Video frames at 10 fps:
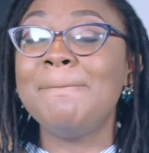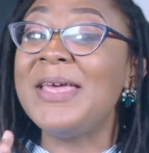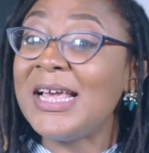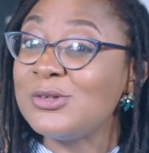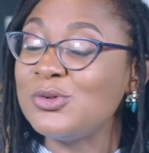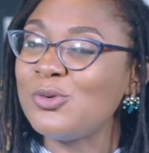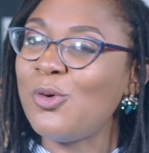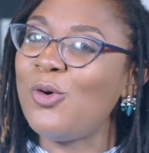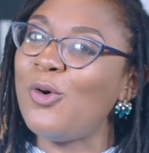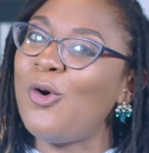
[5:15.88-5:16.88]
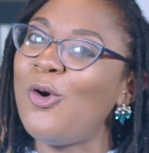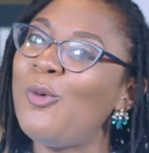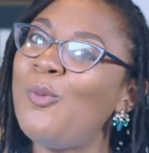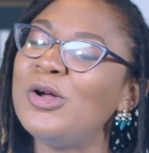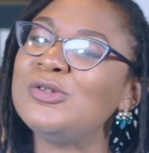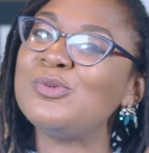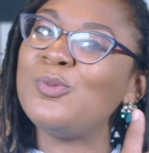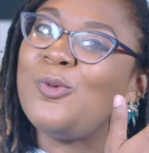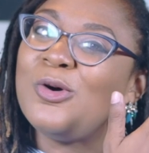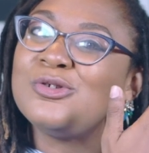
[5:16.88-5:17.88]
based on what
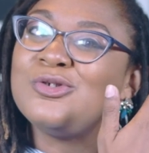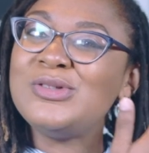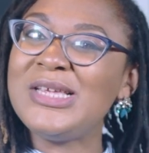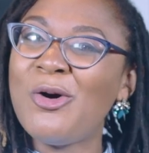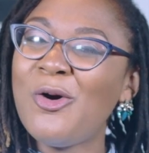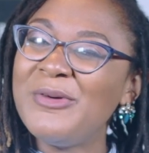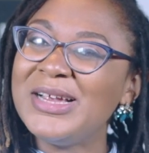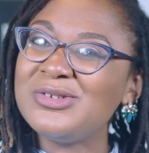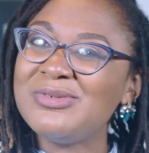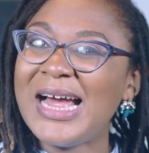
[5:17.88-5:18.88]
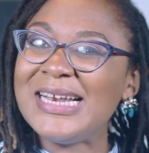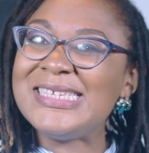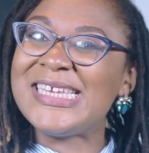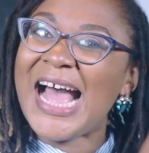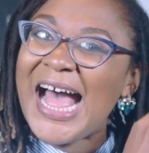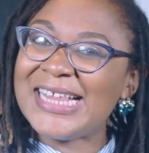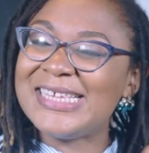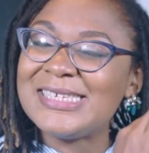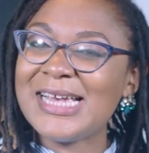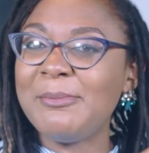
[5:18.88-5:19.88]
was the current reality at
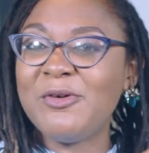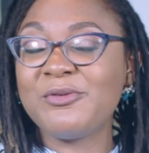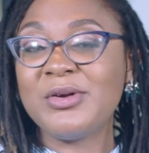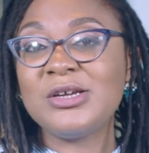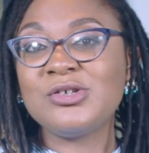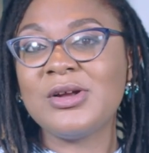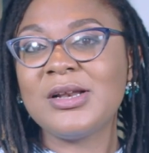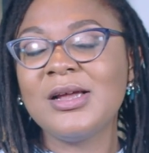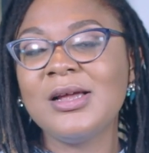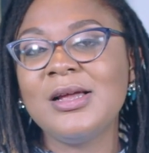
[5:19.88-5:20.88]
the time of creation.